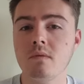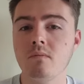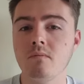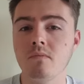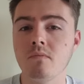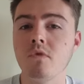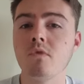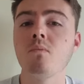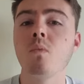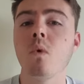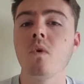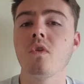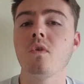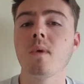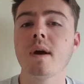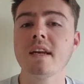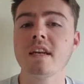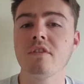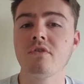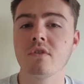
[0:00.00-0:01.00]
the
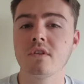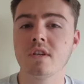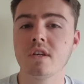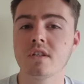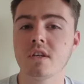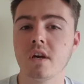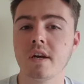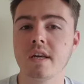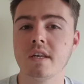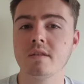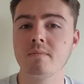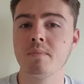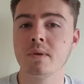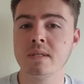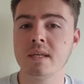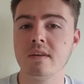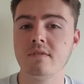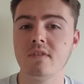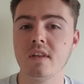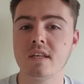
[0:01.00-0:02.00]
way different societies
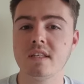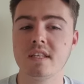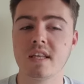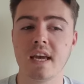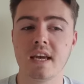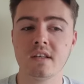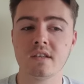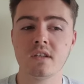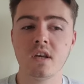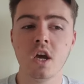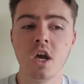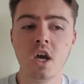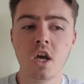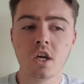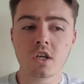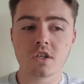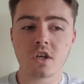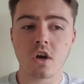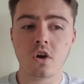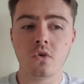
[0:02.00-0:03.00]
perceive these things.
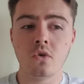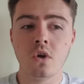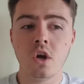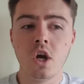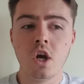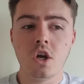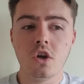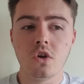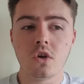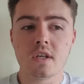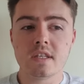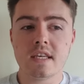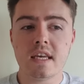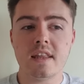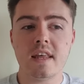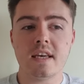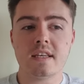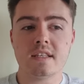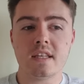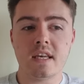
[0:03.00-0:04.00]
So you can see
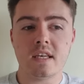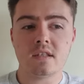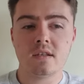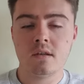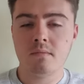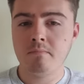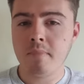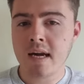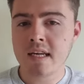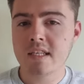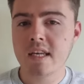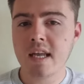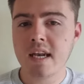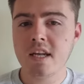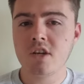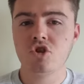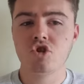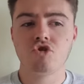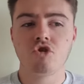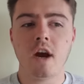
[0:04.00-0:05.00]
there's this
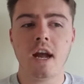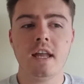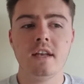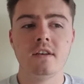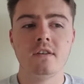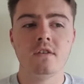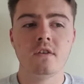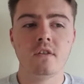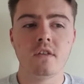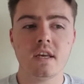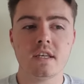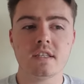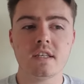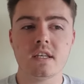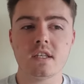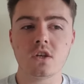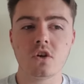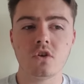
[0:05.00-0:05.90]
masculine trend, there's this